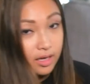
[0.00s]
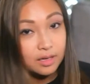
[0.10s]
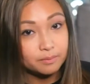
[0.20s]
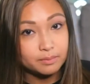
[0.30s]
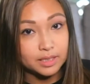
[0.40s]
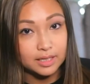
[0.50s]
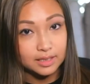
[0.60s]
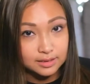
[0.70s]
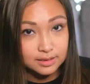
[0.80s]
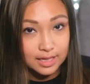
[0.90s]

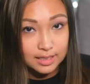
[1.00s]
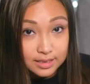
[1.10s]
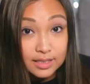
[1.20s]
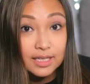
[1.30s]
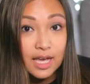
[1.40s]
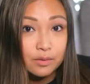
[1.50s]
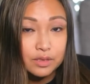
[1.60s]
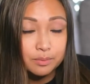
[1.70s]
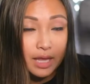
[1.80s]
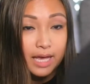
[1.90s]
Because ideally I
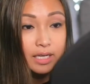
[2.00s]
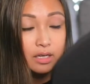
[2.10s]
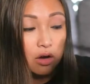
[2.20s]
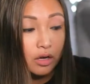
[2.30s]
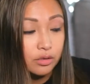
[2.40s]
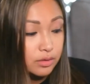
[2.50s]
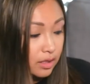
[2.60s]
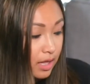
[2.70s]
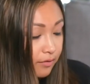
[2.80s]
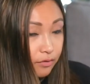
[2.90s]
was planning on using
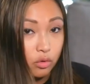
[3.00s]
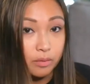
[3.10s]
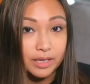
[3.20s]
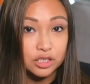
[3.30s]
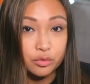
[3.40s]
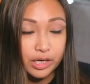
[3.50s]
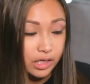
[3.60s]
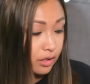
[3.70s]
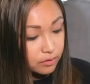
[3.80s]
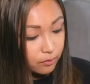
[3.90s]
that for my
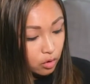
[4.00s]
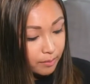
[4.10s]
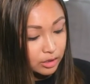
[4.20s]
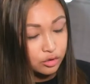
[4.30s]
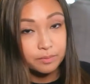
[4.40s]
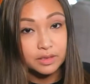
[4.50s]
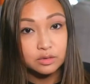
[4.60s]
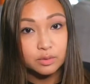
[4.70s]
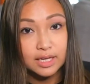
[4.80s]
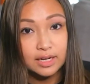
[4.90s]
traders for my trip this
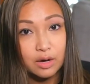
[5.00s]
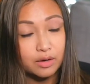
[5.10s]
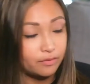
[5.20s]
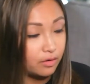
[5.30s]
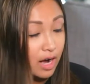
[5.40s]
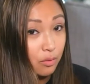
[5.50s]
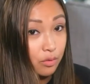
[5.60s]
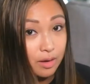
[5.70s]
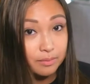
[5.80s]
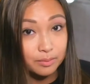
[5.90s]
weekend. However, I will
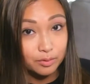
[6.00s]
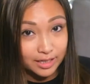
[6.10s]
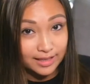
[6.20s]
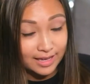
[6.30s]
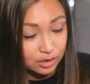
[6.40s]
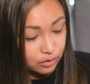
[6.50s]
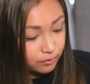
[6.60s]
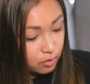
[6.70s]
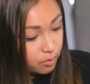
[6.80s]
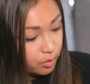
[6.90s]
not be bringing the extra
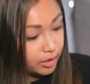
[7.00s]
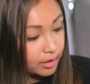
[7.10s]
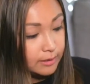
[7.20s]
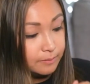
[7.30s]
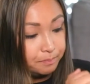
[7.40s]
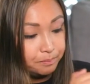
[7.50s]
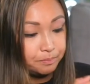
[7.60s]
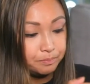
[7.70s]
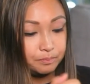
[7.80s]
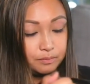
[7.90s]
foam board
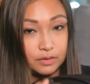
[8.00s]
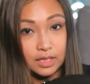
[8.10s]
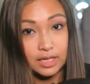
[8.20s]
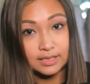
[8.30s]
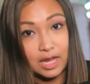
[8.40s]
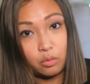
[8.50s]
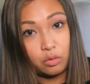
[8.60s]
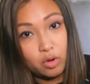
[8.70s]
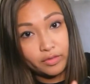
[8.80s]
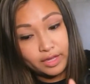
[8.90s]
because I
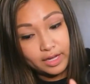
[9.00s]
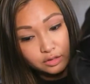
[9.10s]
will want the extra